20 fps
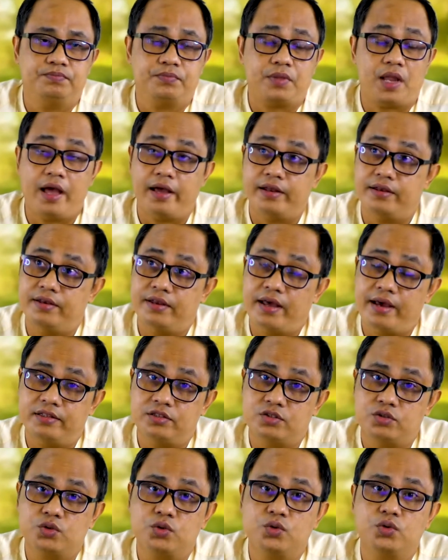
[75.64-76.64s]
And
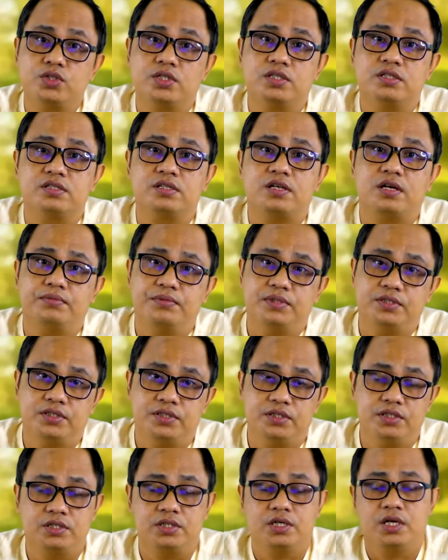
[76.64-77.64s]
that's goods and
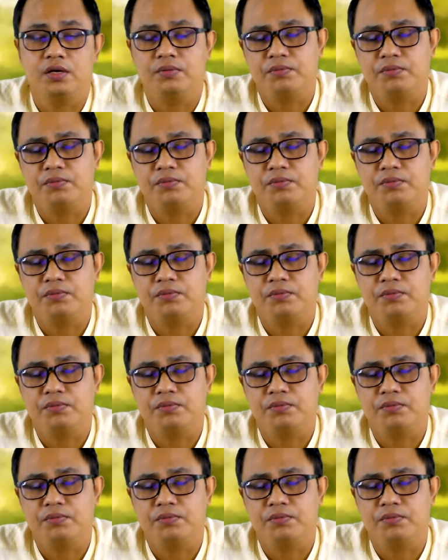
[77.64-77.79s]
services